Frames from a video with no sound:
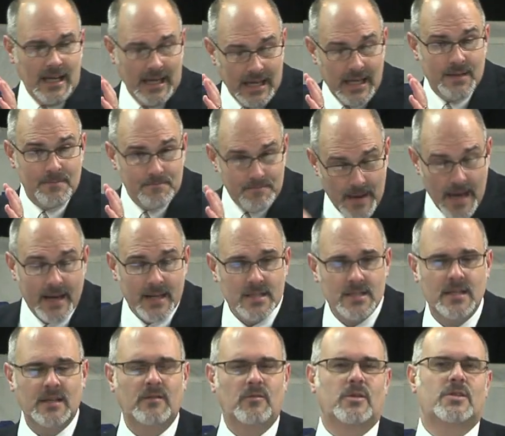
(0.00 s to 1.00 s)
in
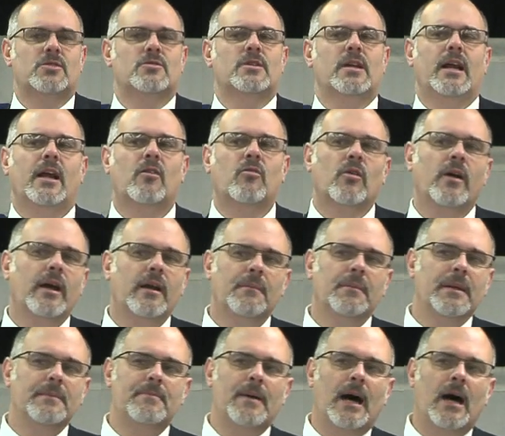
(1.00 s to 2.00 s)
medicine, which was an
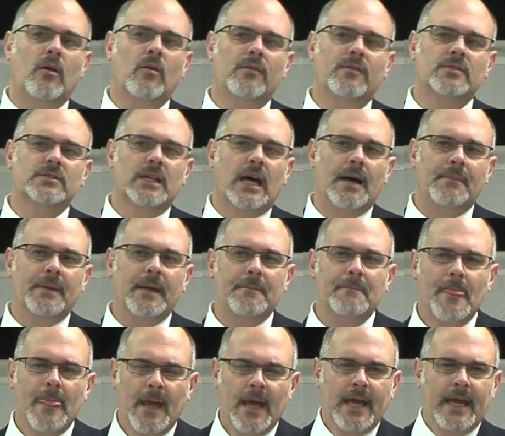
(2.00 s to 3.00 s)
incredibly powerful topic.